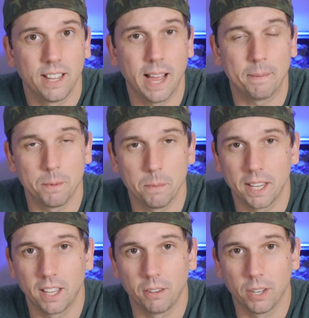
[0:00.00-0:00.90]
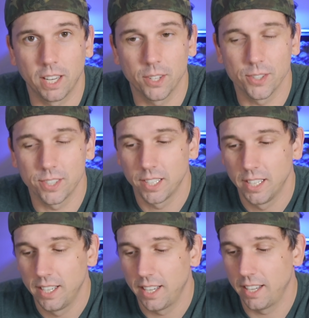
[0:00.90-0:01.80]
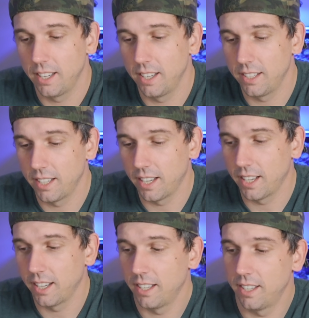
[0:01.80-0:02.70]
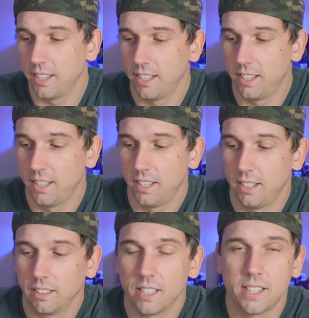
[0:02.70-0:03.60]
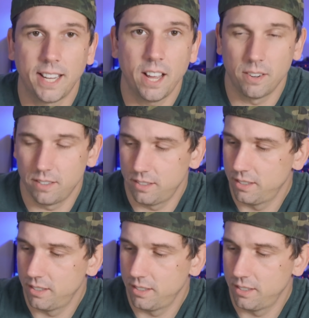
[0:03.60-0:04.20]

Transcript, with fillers: Happy to be making videos. And uh, Let's hang out.